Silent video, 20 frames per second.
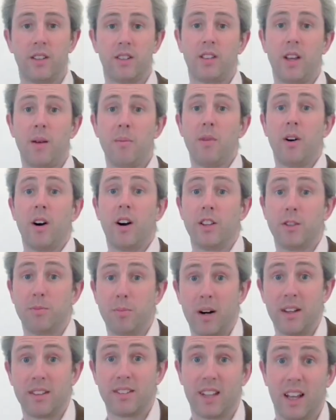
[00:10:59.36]
To summarise
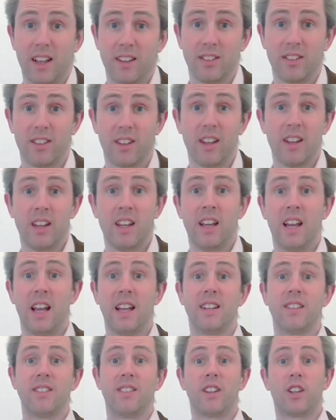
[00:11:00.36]
breast cancer,
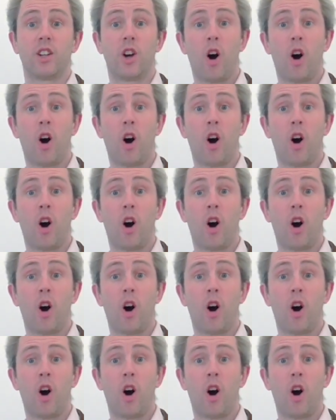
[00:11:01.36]
it is the